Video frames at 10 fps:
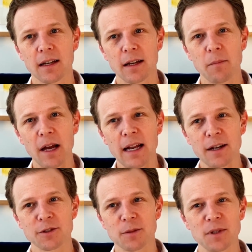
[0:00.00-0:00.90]
it might
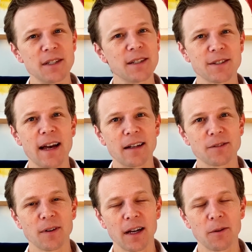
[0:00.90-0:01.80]
actually be
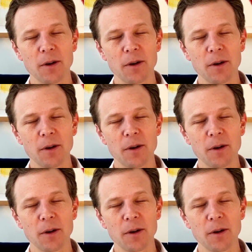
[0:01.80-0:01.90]
dissatisfying.